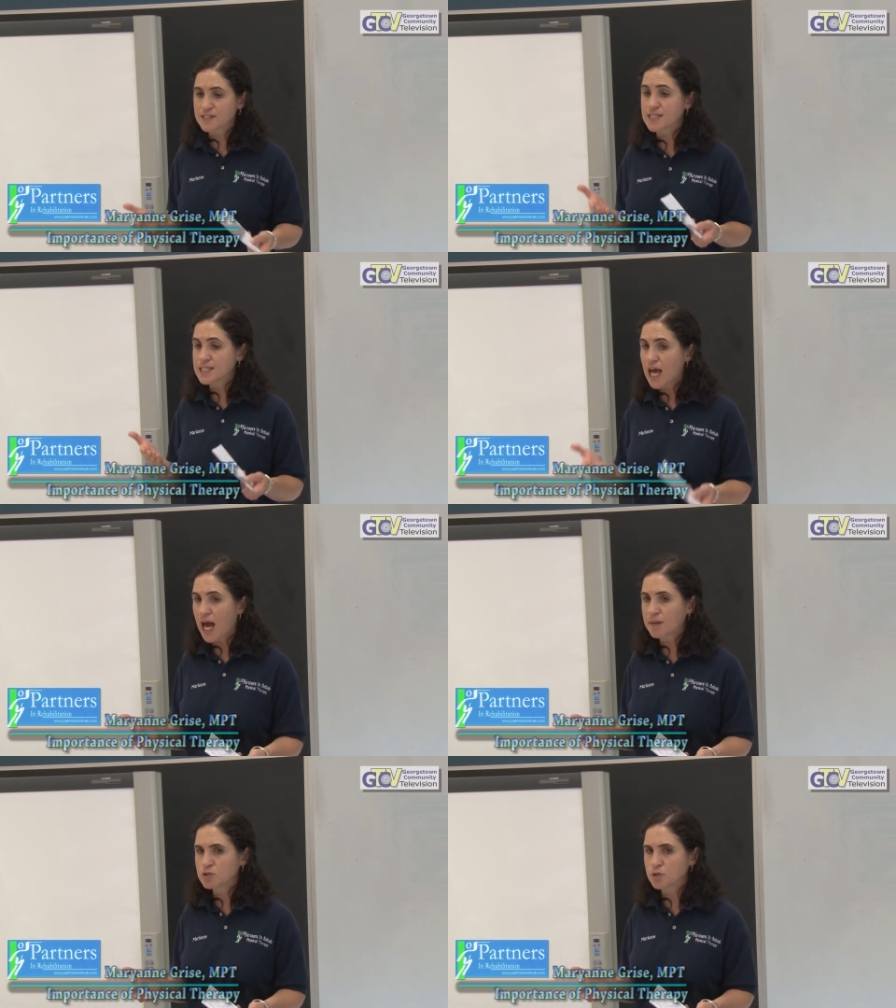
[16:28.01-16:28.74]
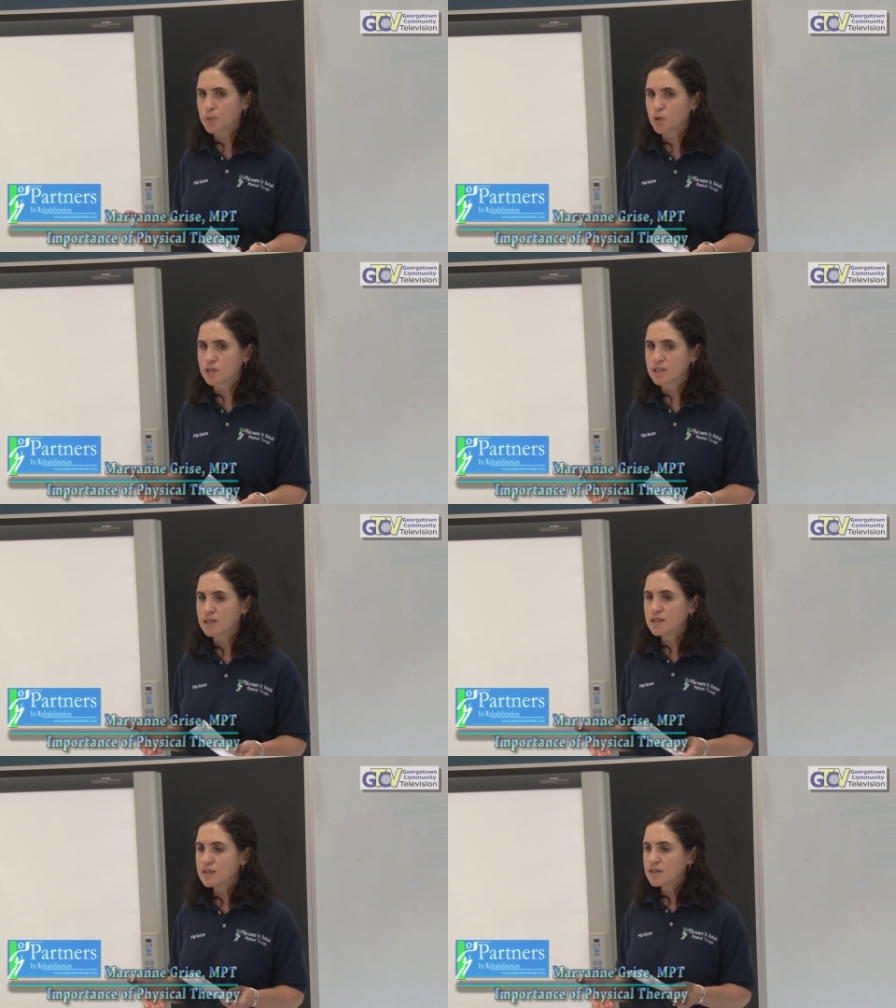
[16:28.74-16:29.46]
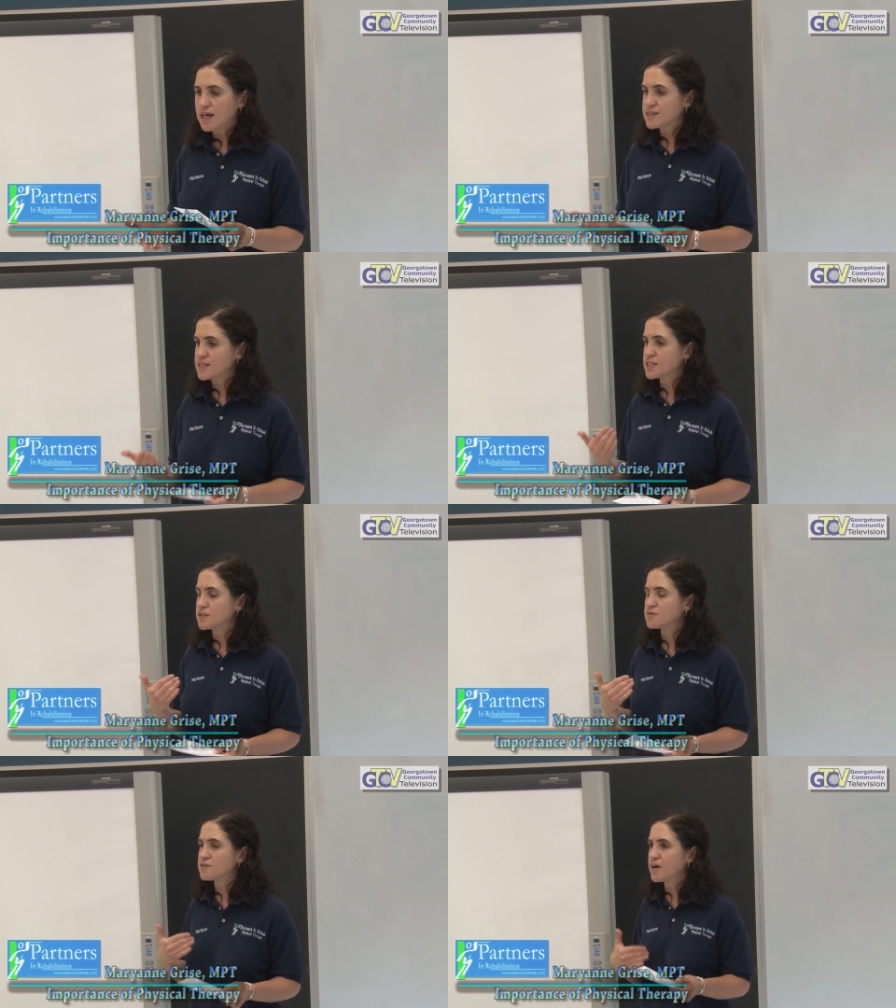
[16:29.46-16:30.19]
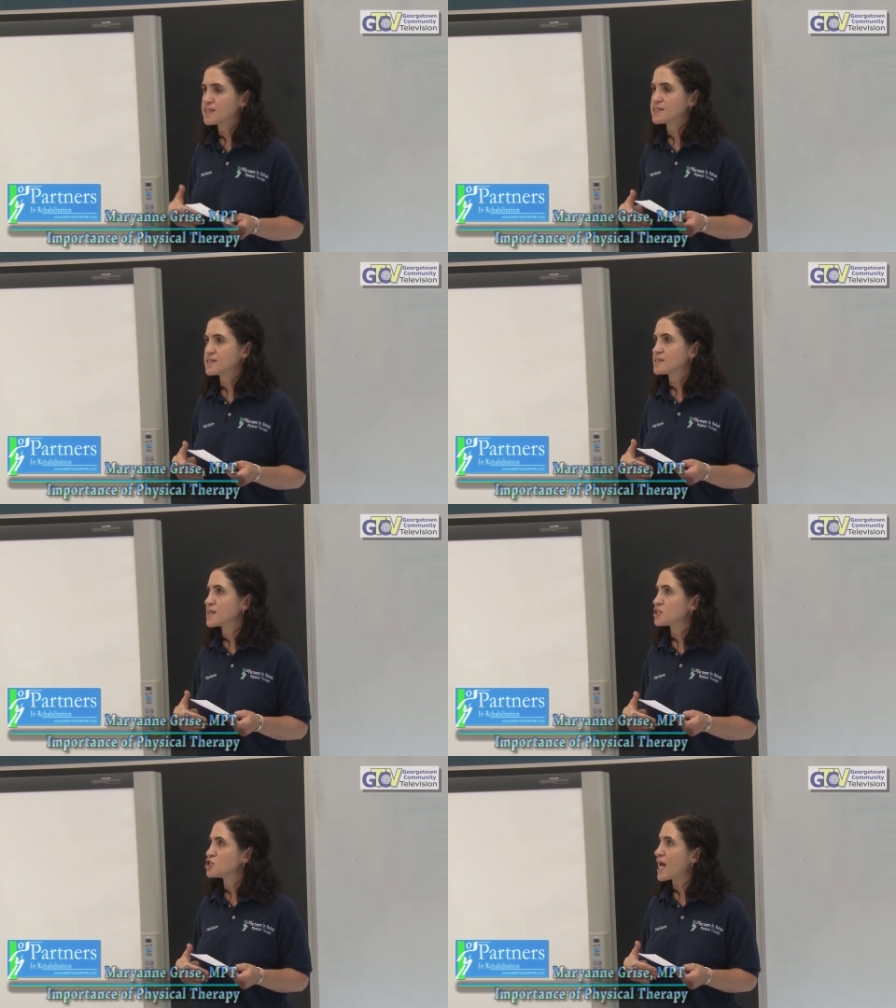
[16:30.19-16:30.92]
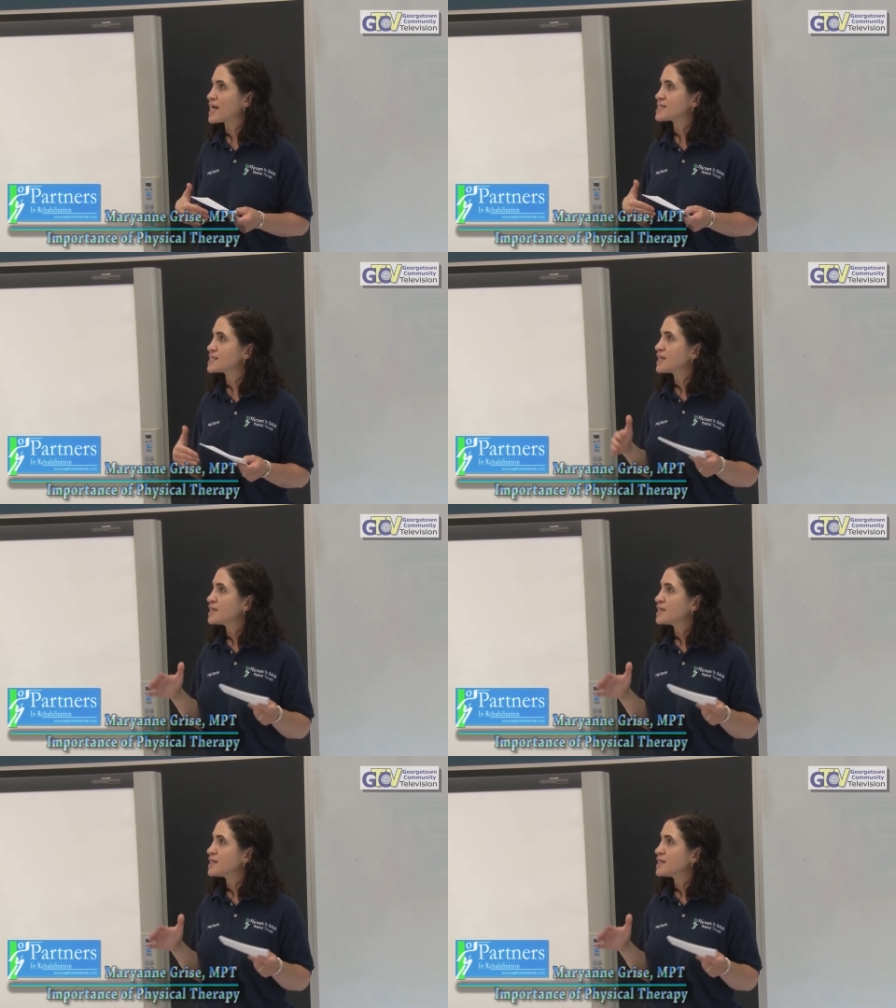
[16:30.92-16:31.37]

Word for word: is it time to put assistive devices such as